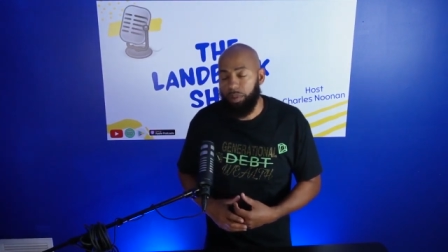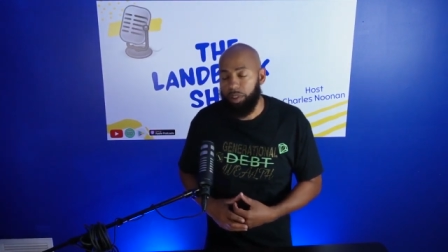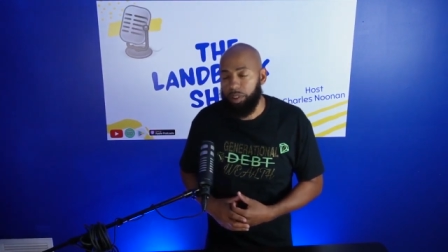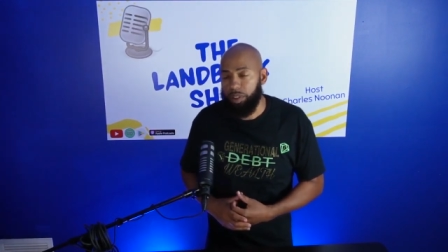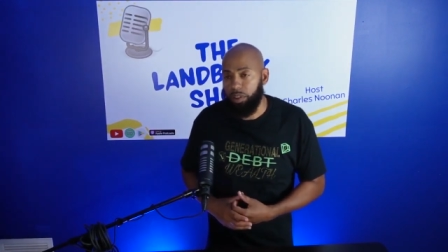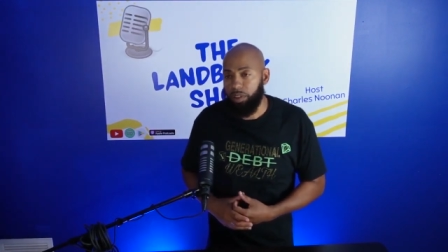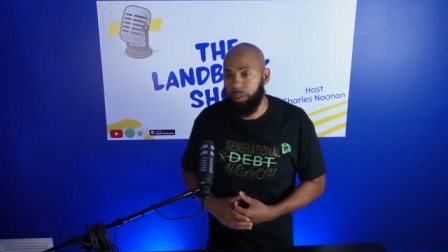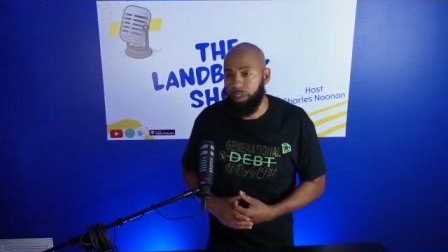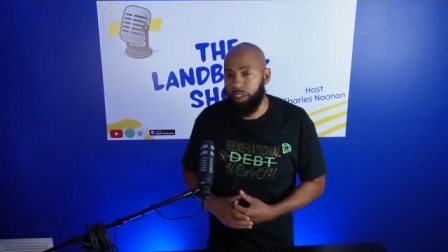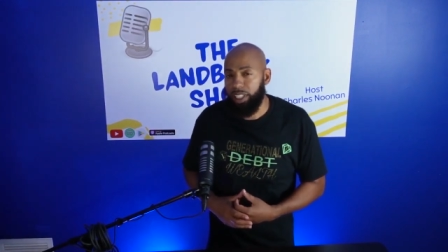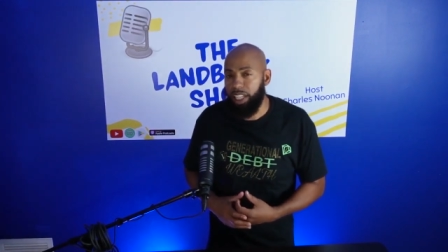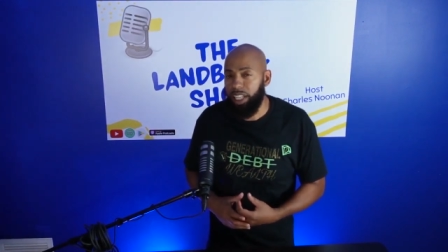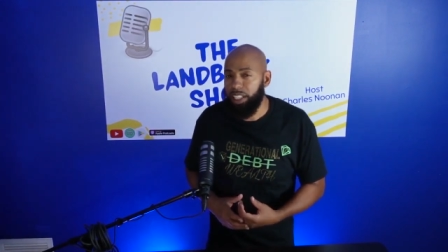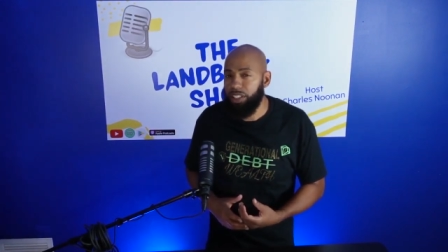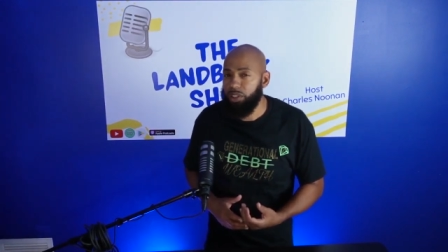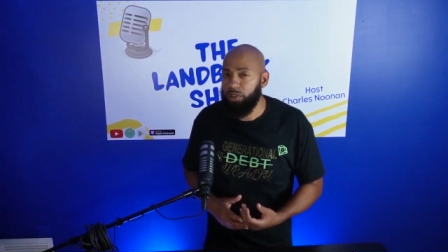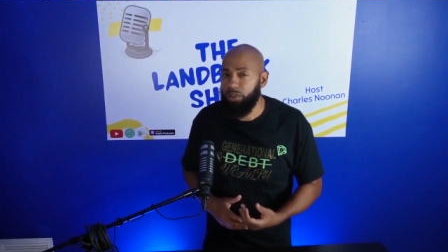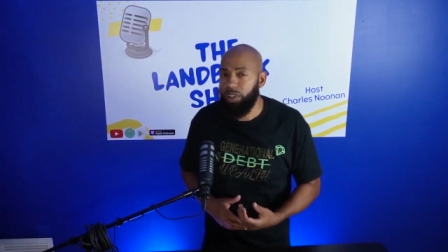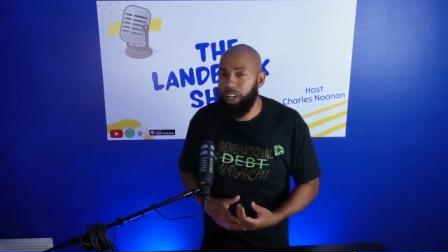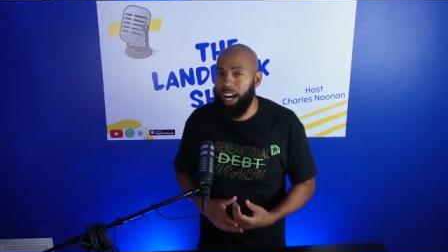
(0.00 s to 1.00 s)
to
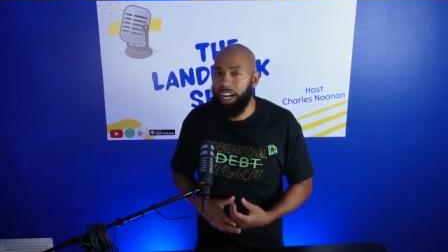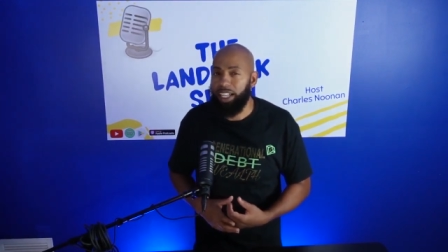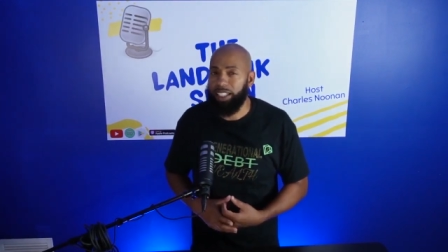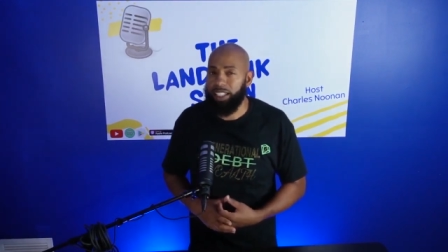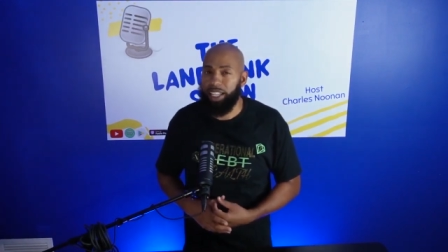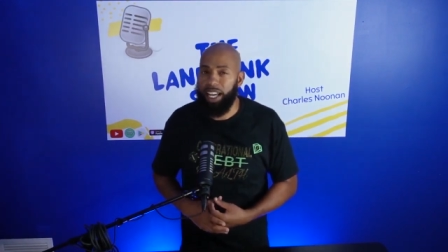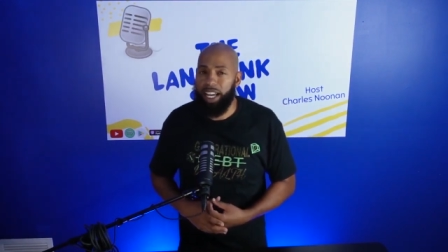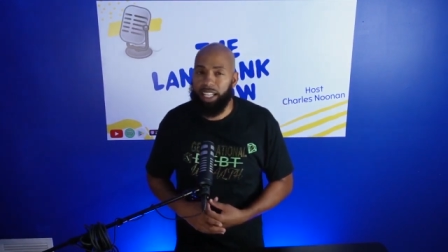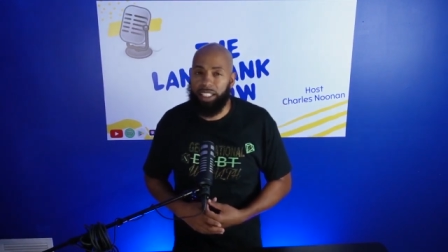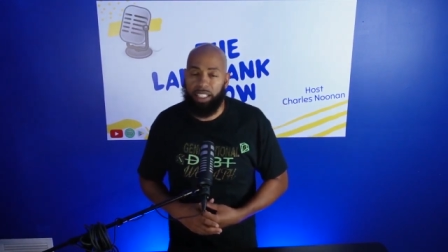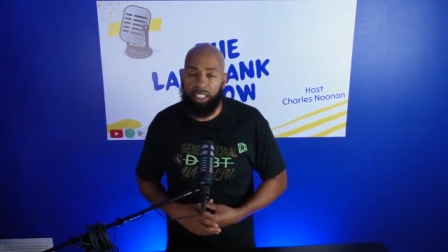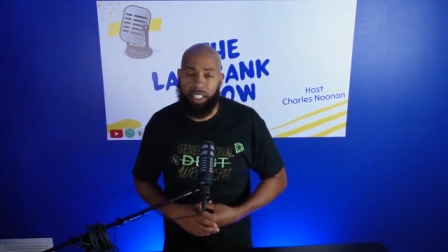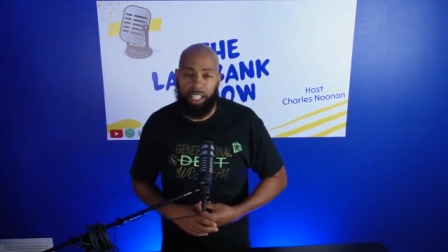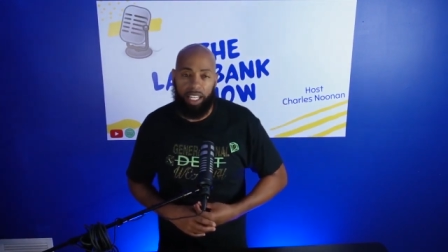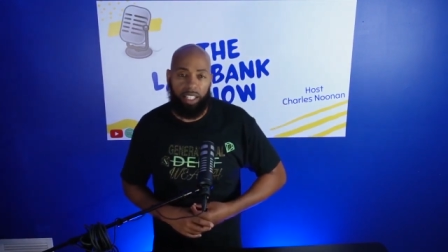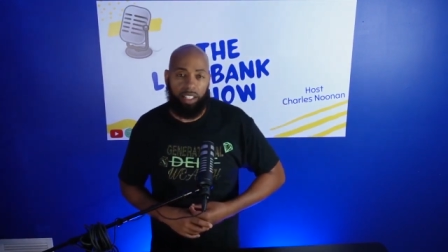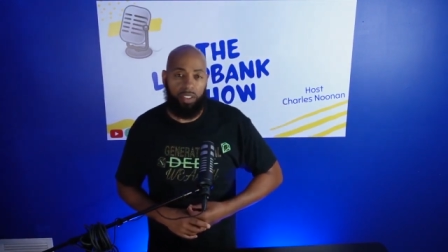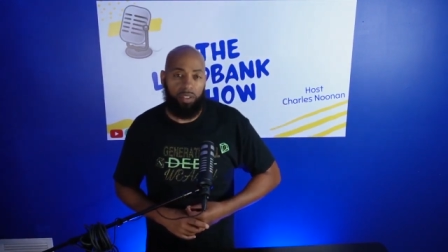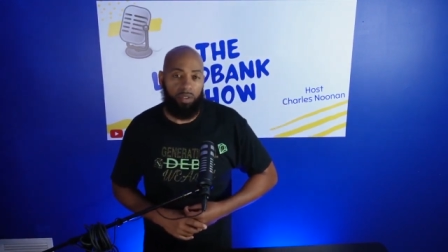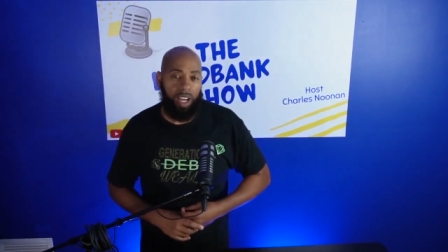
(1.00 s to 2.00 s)
teach you guys and
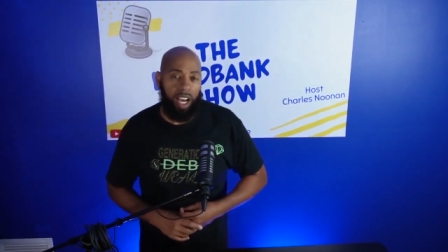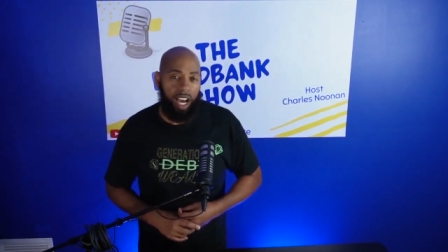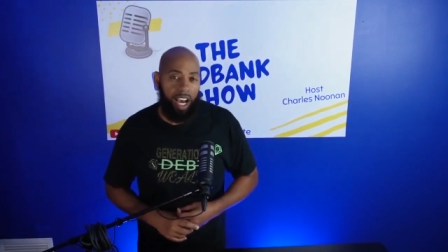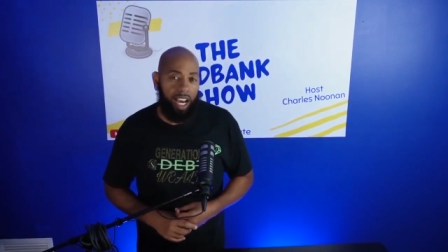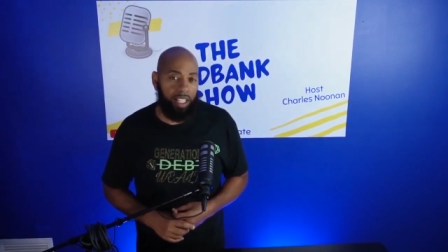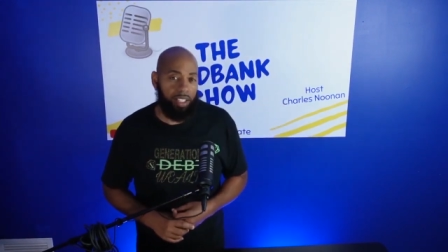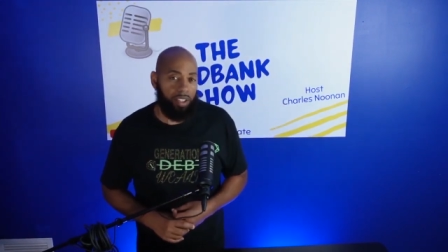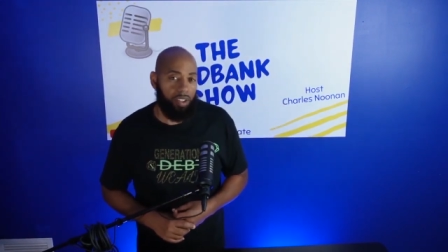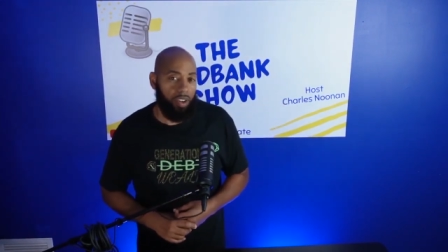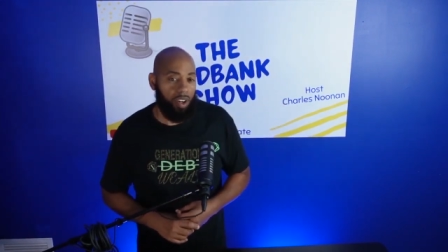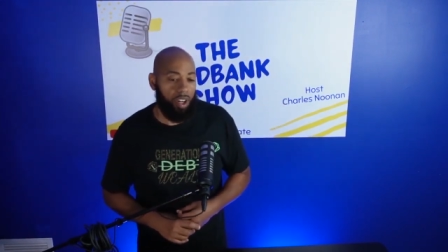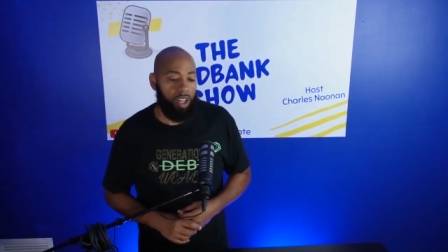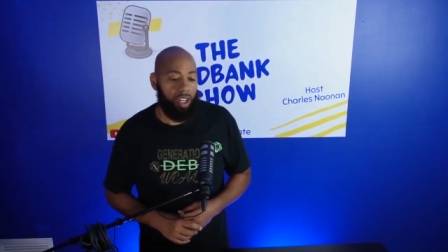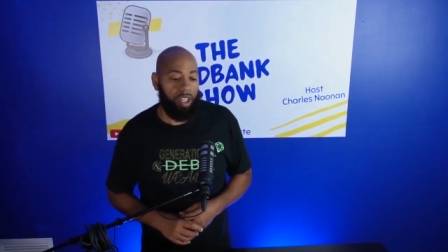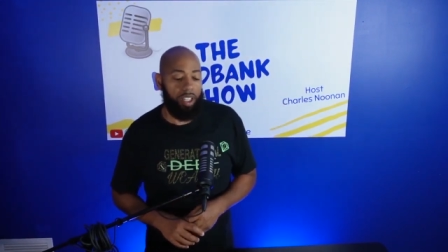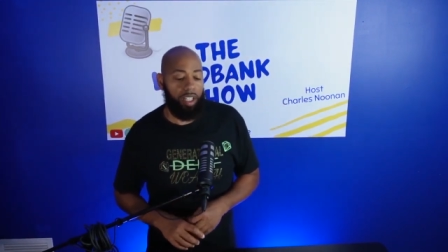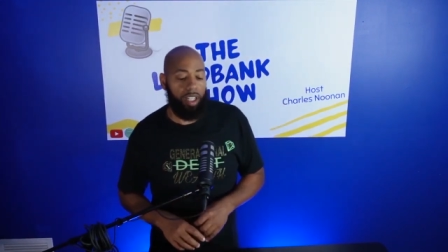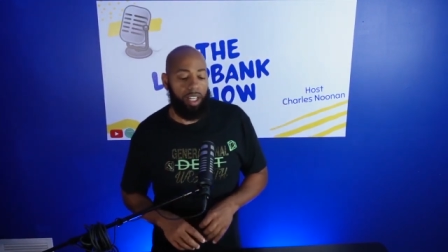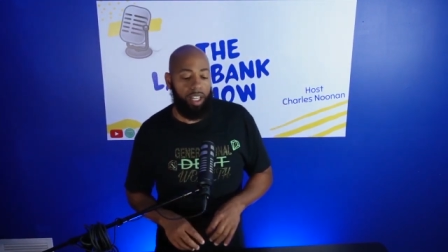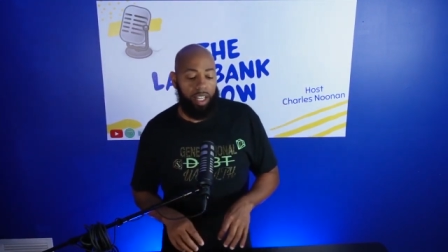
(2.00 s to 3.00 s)
educate you guys
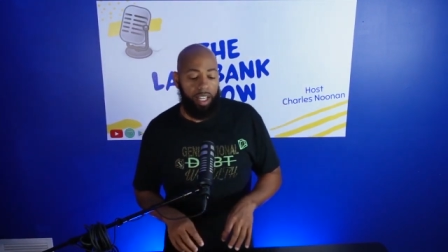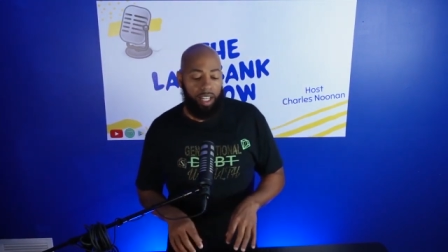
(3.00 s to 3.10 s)
on